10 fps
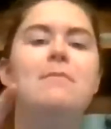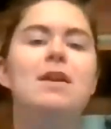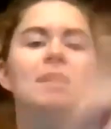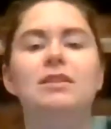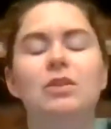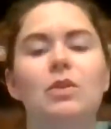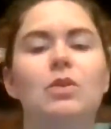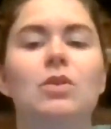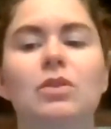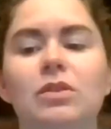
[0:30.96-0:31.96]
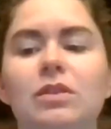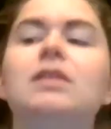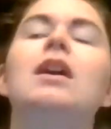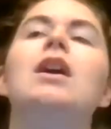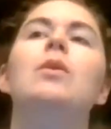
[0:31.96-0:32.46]

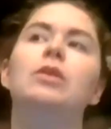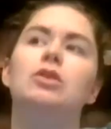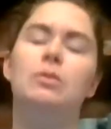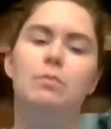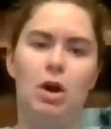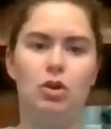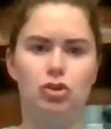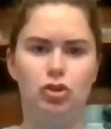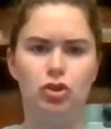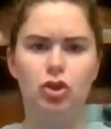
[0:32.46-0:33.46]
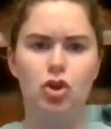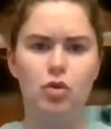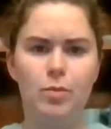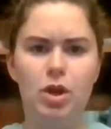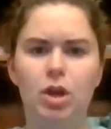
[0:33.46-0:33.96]
muscles, learned about our
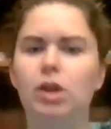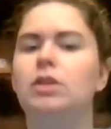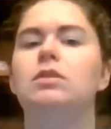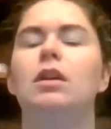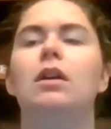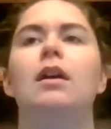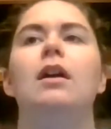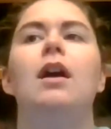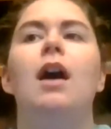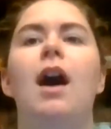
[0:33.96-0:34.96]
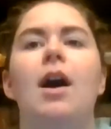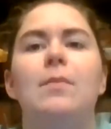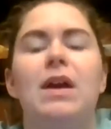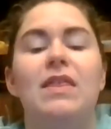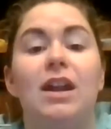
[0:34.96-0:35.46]
stomachs. Um,
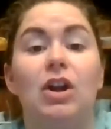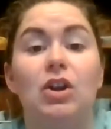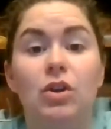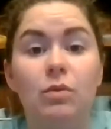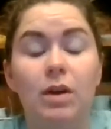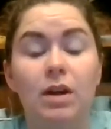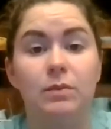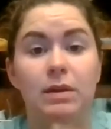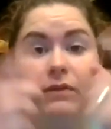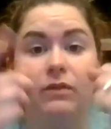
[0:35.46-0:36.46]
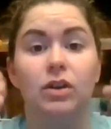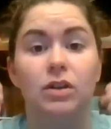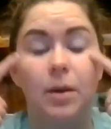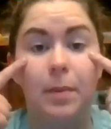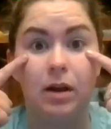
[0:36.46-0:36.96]
and then our new ones, we have
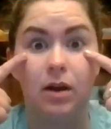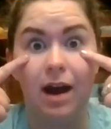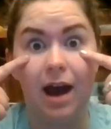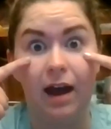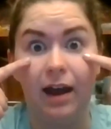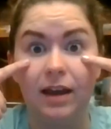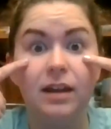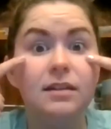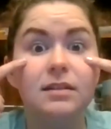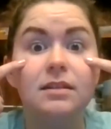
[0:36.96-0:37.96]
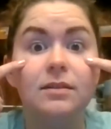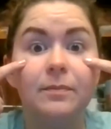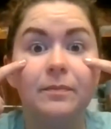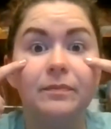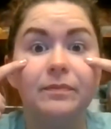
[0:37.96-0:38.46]
learned about our eyes
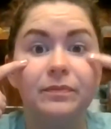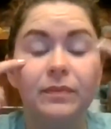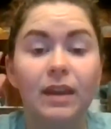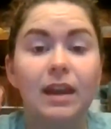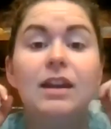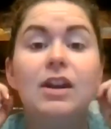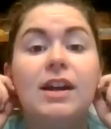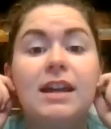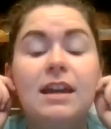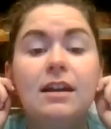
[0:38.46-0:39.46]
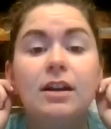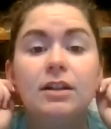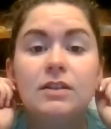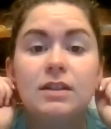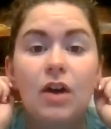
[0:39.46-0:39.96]
and our
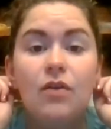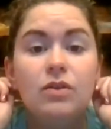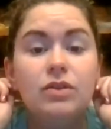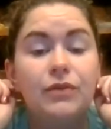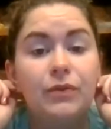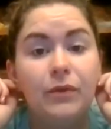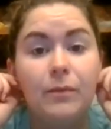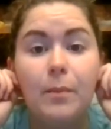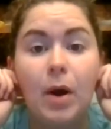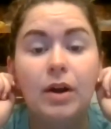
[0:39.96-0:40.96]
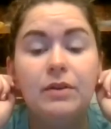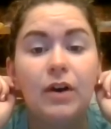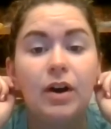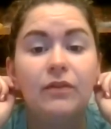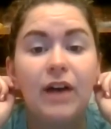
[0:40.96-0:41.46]
ears. And those are part of
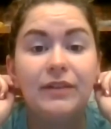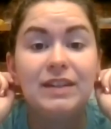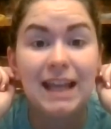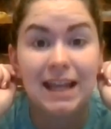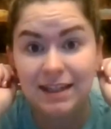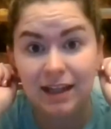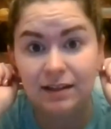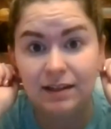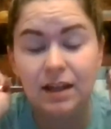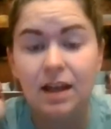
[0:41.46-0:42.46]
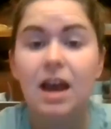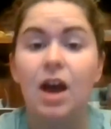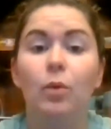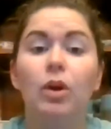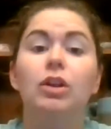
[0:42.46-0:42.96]
our five senses.
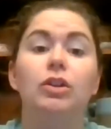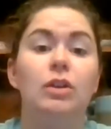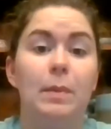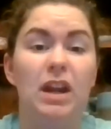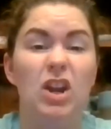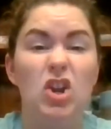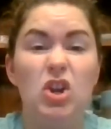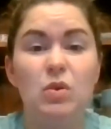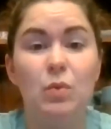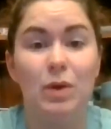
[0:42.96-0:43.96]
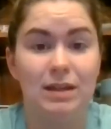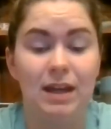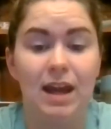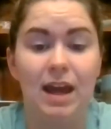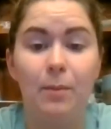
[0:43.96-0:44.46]
And we're going to learn about a new one
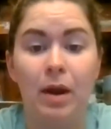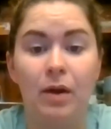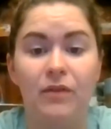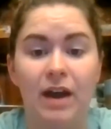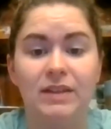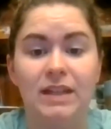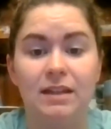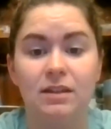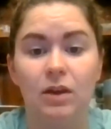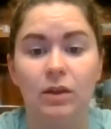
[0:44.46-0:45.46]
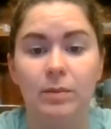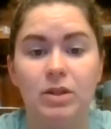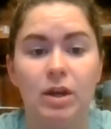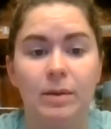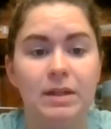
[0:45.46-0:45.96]
today about our five senses. So let me
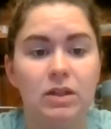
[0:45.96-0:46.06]
share my